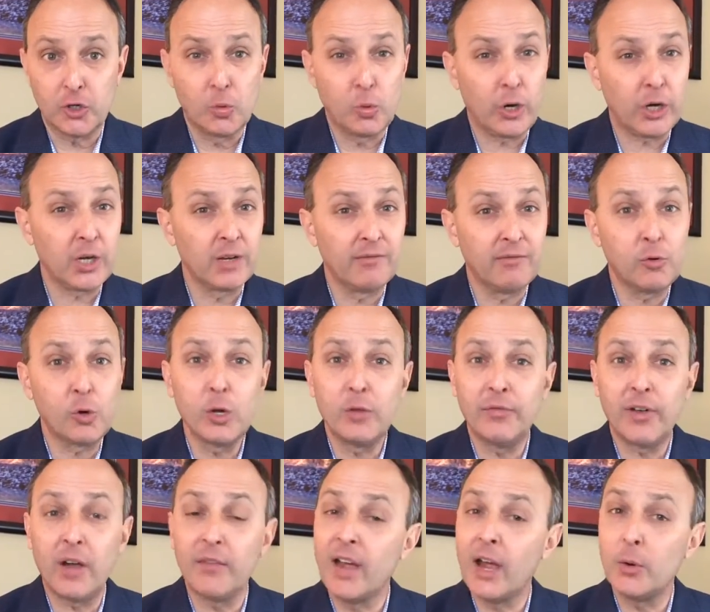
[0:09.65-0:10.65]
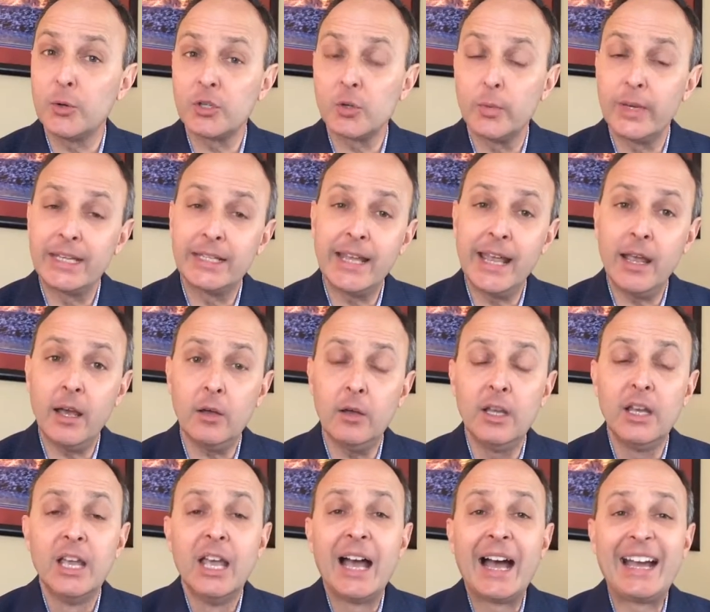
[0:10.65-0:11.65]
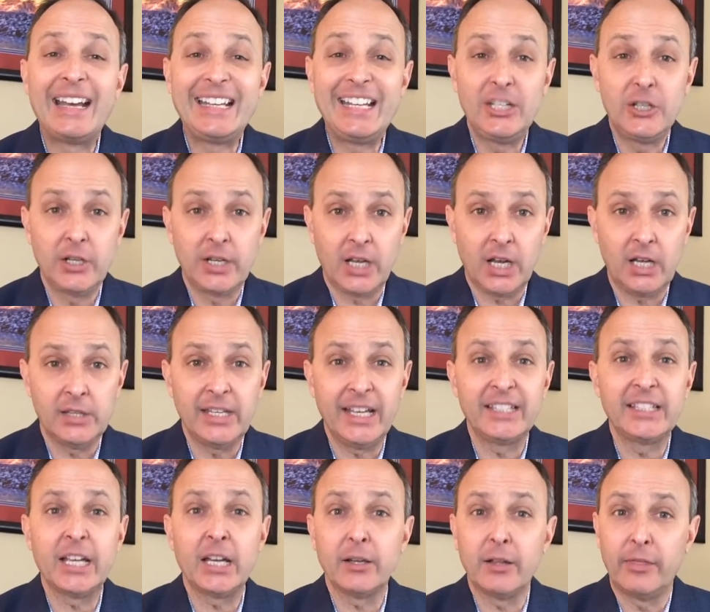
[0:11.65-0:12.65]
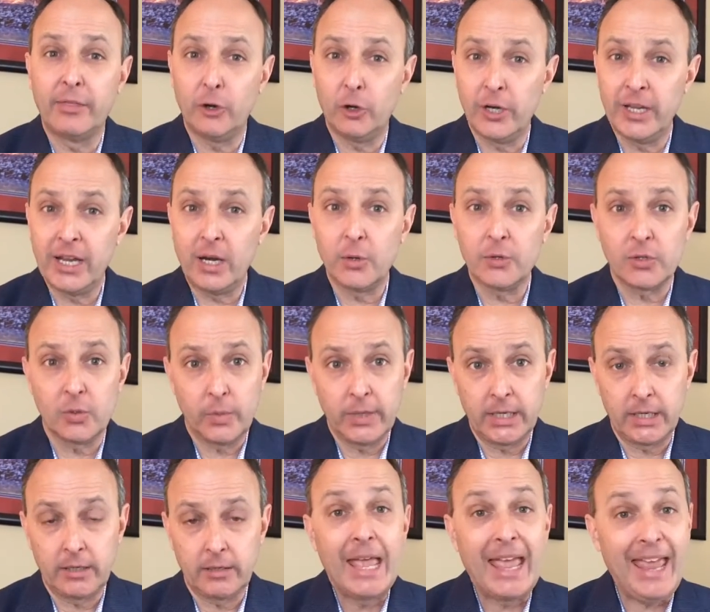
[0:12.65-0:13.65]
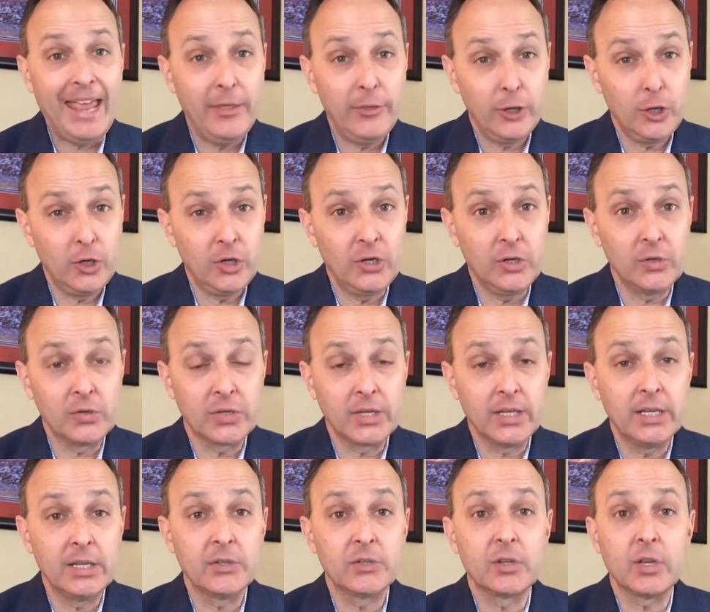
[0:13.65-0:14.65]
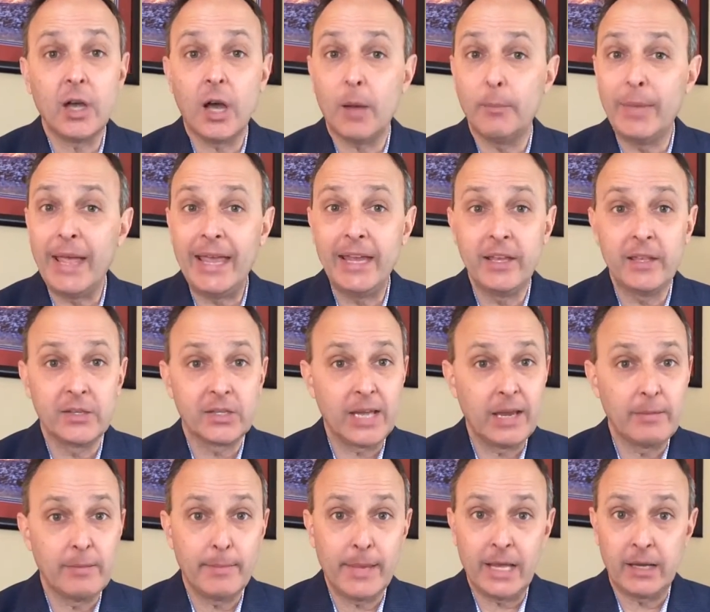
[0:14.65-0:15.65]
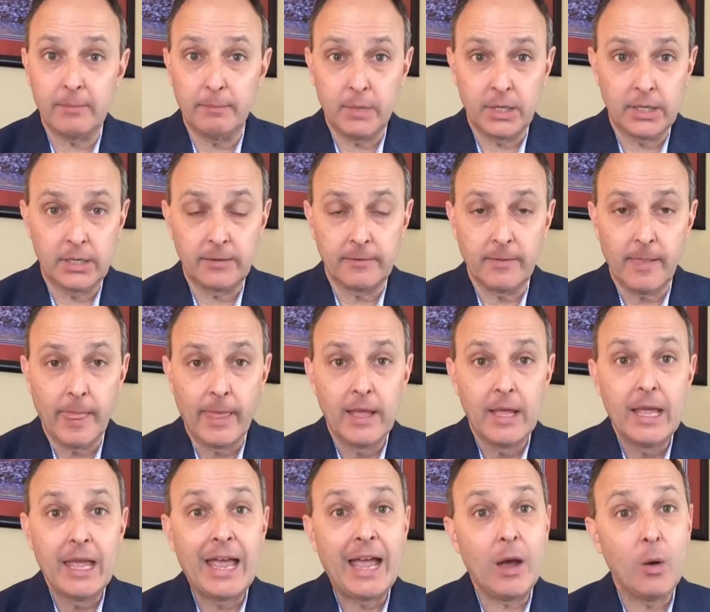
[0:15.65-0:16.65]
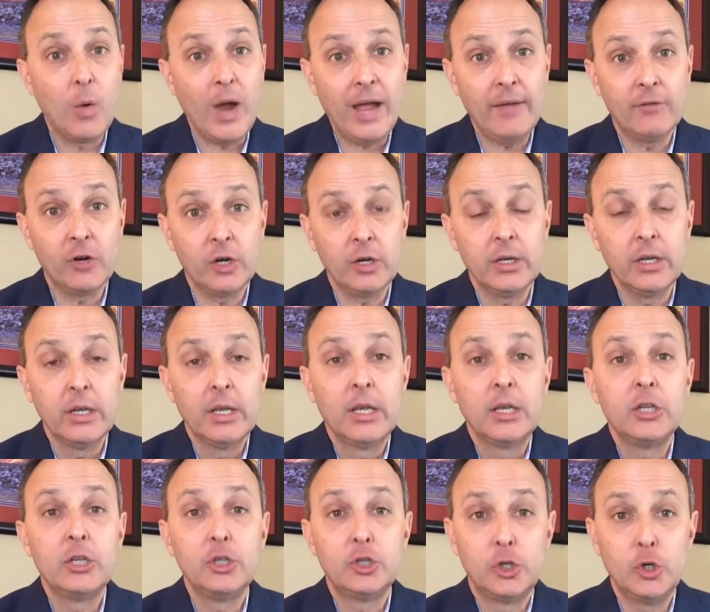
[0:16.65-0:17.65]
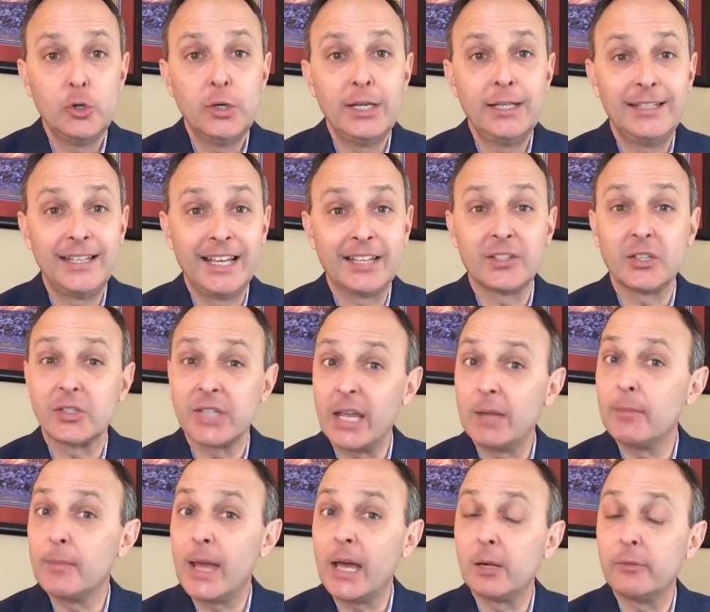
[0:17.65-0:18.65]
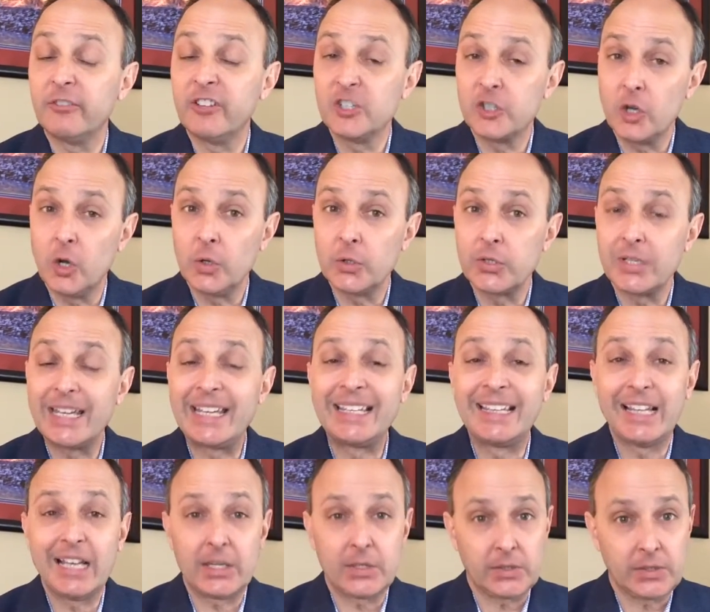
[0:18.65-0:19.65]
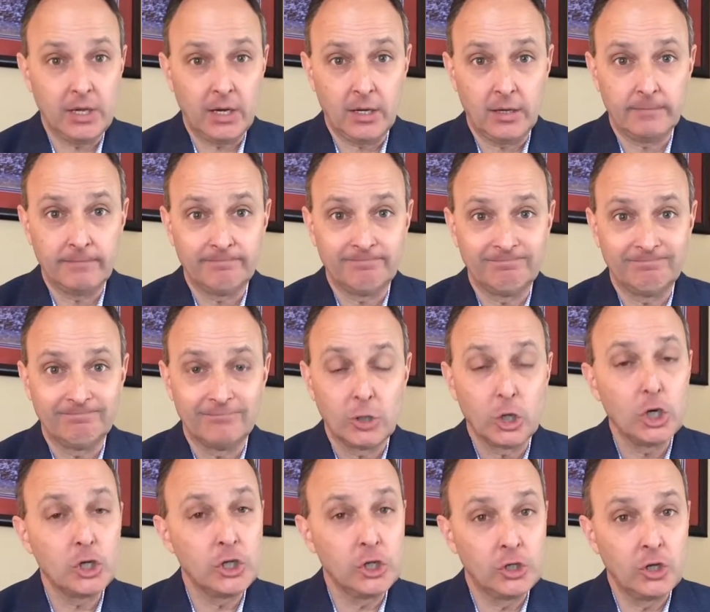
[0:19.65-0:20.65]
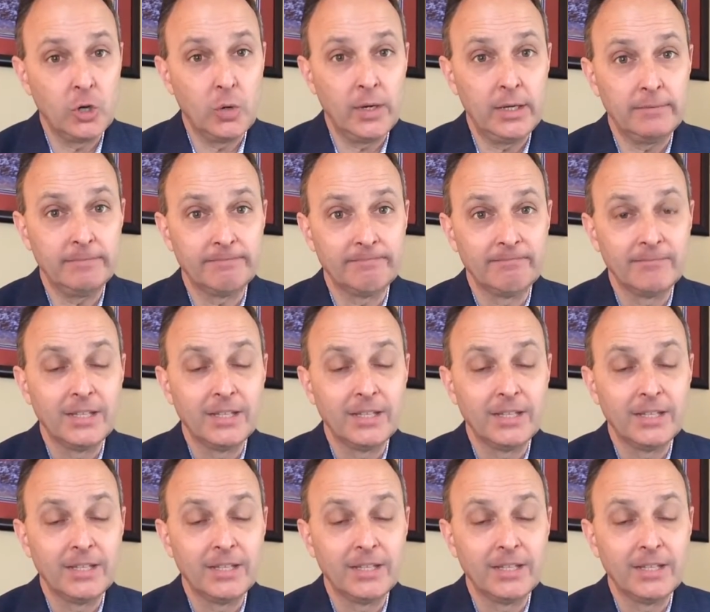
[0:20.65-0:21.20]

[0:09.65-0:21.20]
You're working 45 hours a week now. I need you to cut that down to 30 hours a week. And the good news is I'll pay you the same amount of money. However, you do need to get the same amount of results in less time. Could you do it?